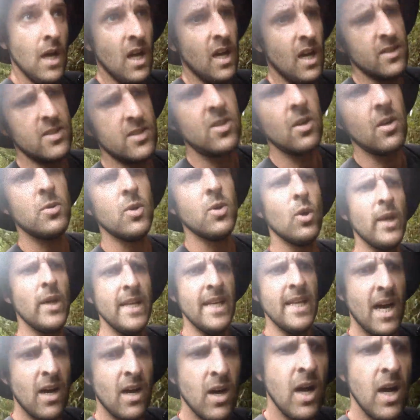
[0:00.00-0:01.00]
I'm going to stop
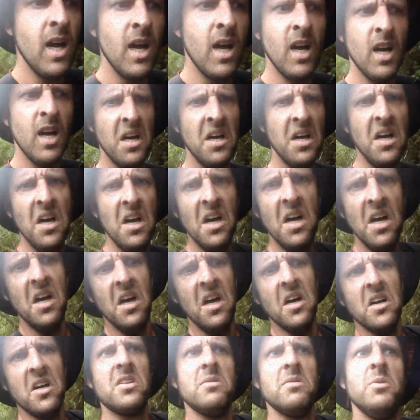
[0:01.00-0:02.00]
talking now,
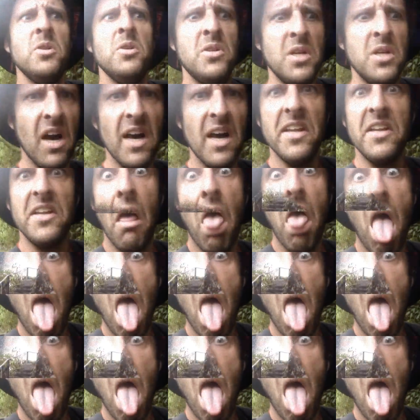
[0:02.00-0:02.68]
because I'm too tired.